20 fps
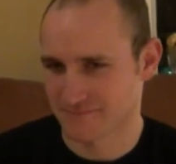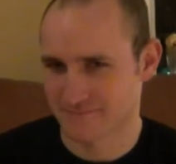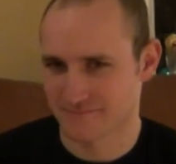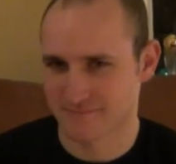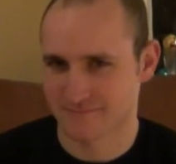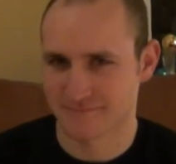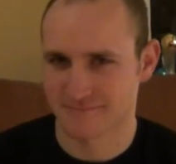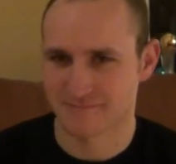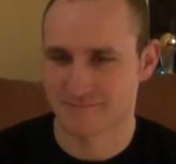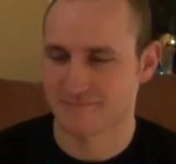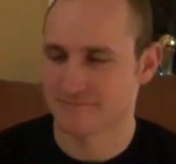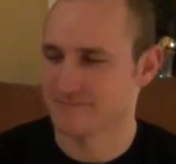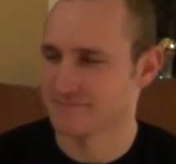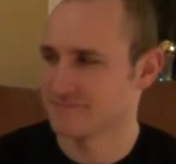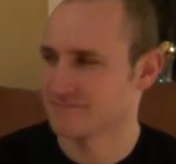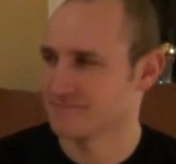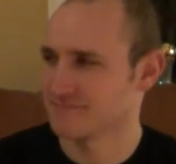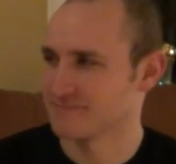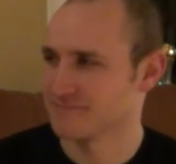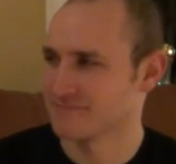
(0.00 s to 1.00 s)

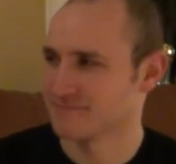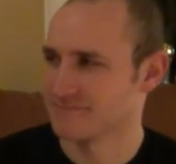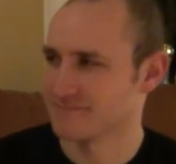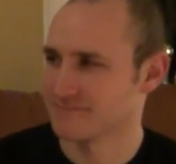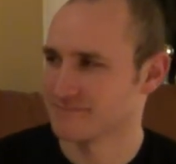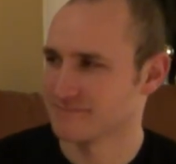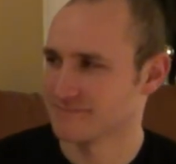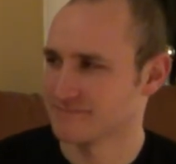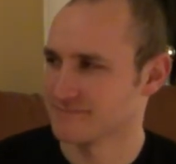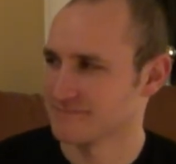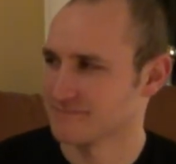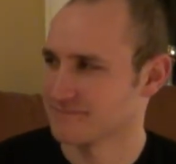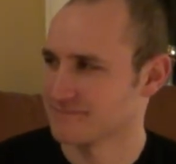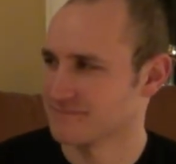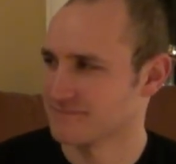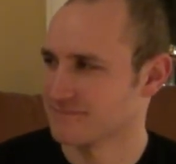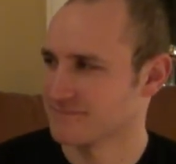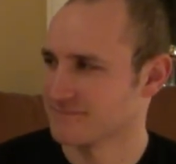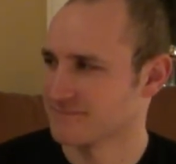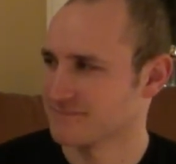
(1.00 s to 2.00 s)

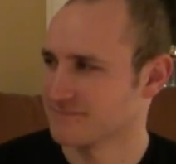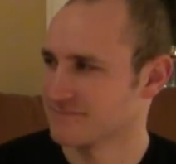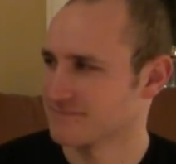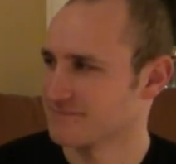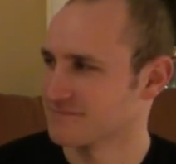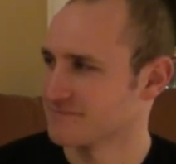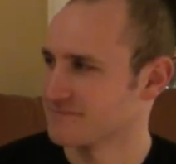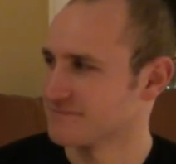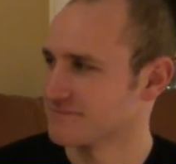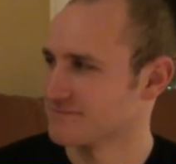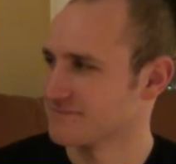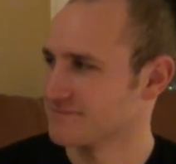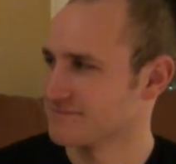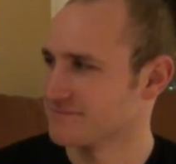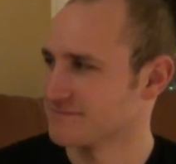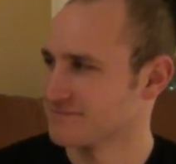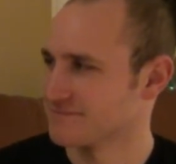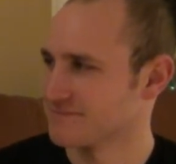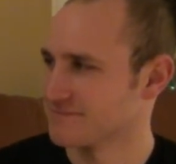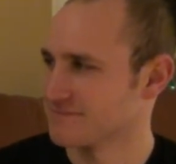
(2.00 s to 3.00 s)

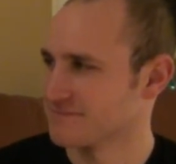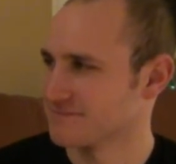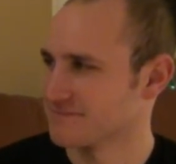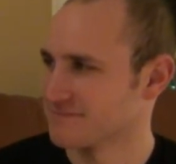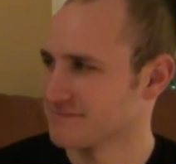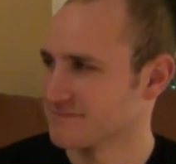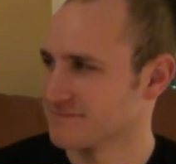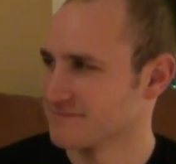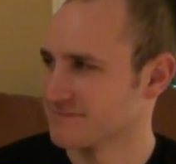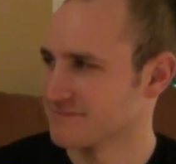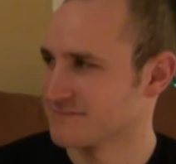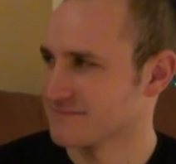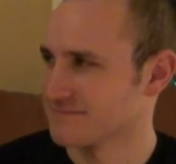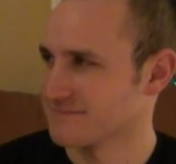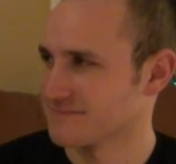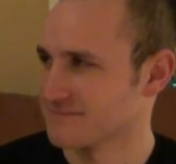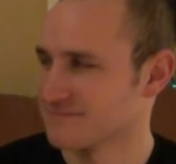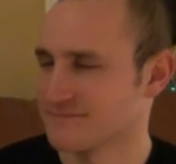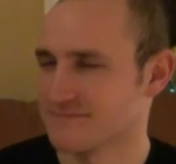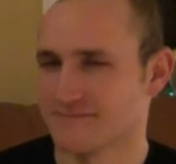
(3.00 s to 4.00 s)

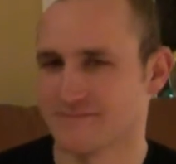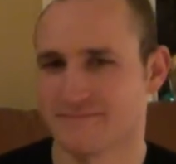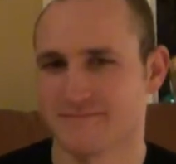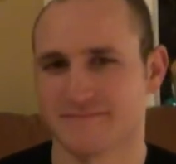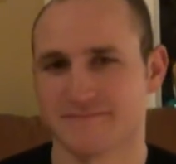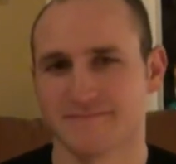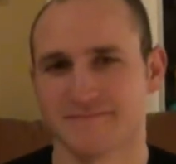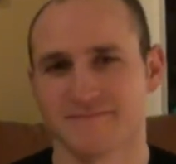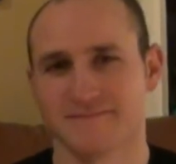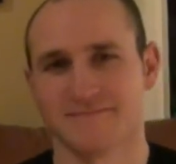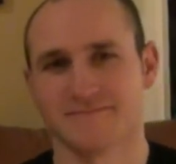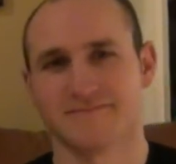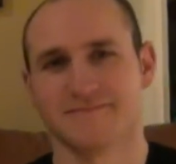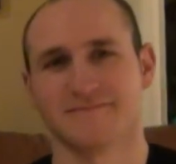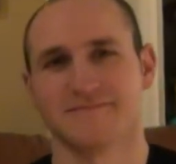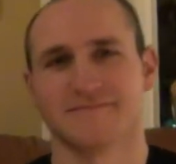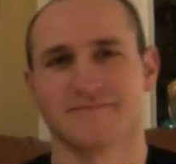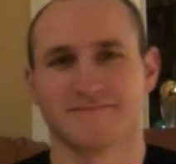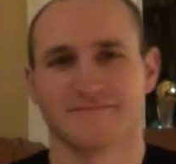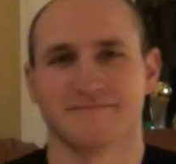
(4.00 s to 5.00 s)

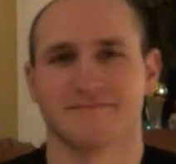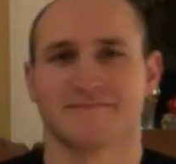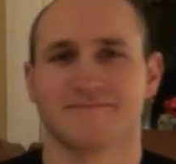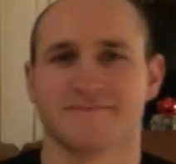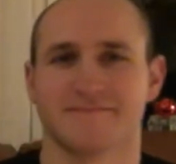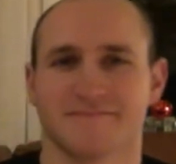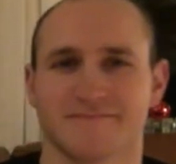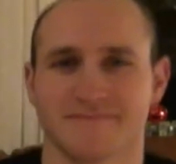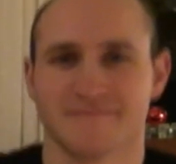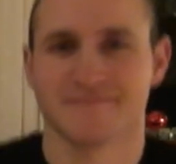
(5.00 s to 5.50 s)
[no speech]